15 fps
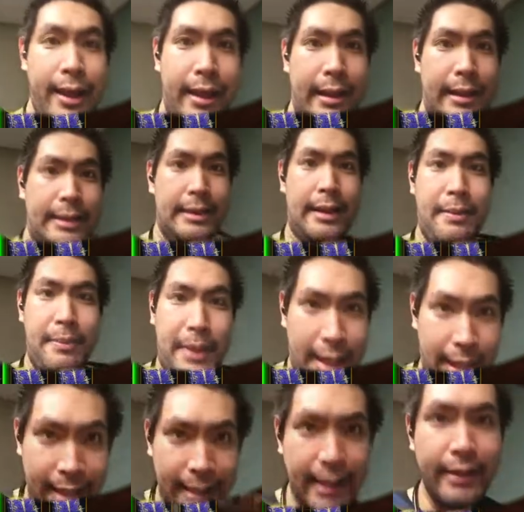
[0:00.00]
It's gonna be
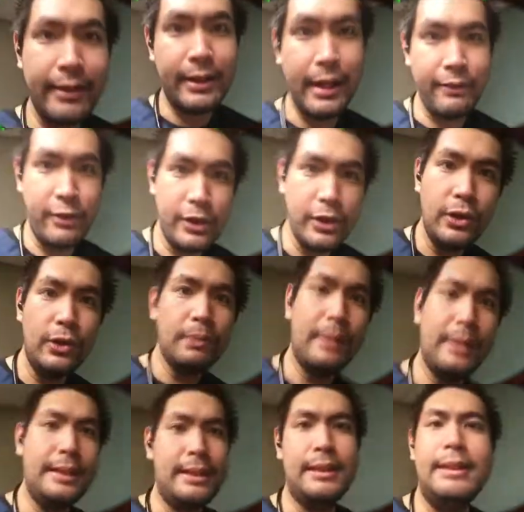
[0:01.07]
another day for you, but
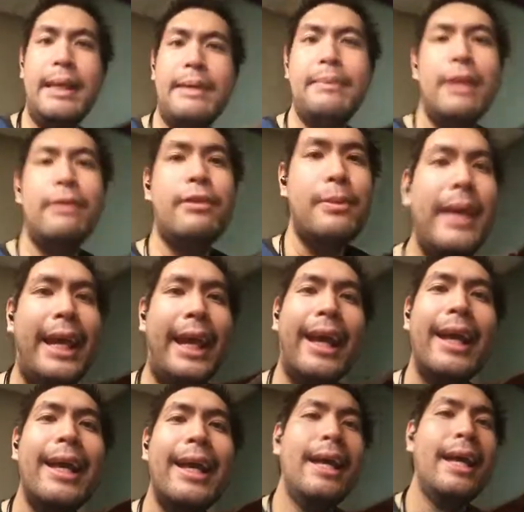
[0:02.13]
it's the same day for me.
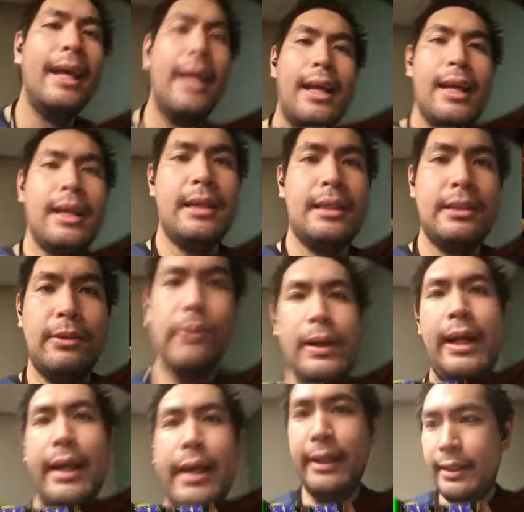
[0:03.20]
So we're
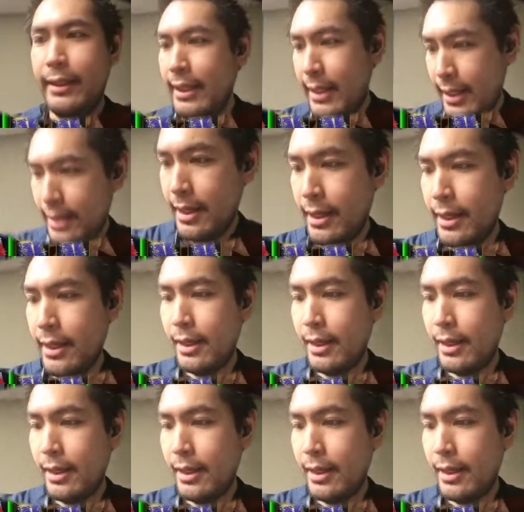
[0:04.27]
at the